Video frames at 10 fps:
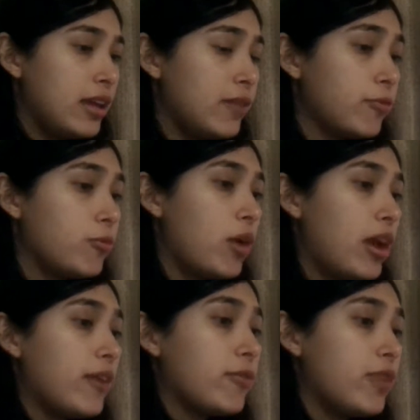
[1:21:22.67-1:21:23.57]

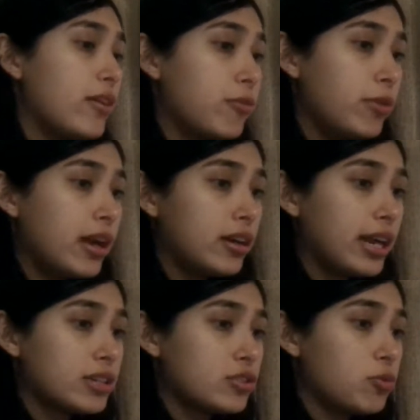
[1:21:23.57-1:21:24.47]
If we are
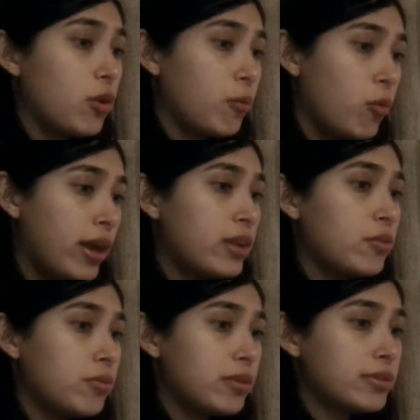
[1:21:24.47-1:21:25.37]

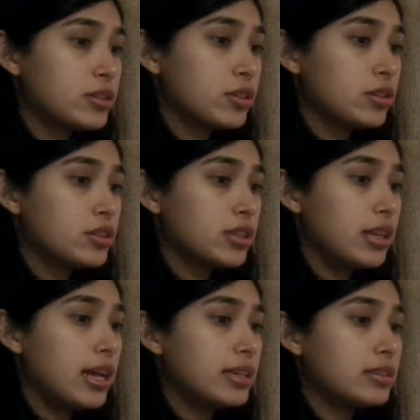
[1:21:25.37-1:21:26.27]
when we return to
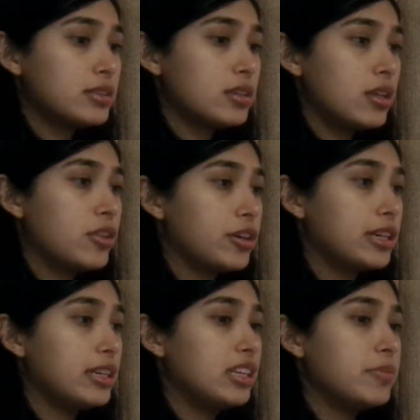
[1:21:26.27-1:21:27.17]
class, they're
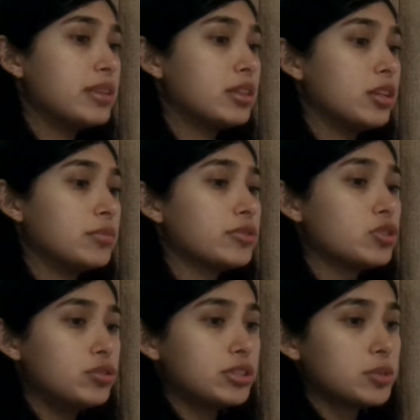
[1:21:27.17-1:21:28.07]
gonna limit the number of
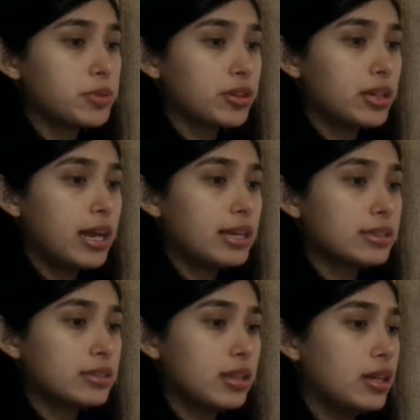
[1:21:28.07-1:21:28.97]
students per
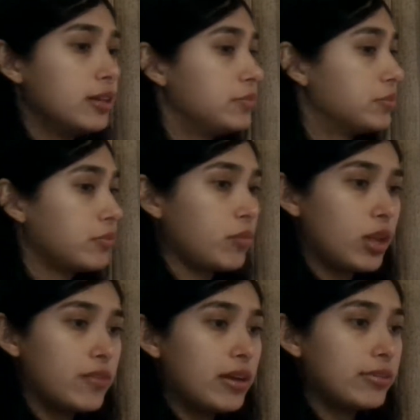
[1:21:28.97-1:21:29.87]
class.
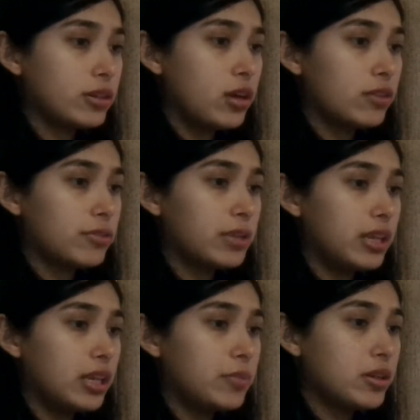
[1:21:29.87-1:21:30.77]
If I recall from the
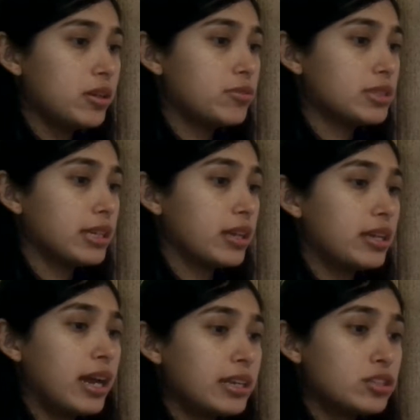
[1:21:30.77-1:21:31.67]
email, it was like
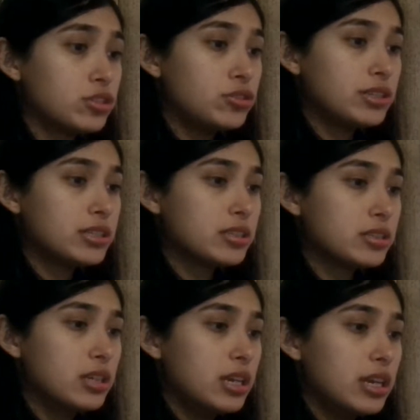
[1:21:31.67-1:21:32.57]
9
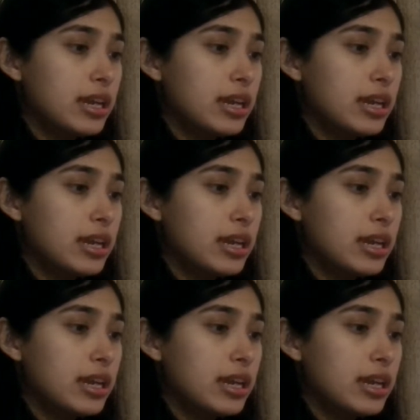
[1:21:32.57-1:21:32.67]
students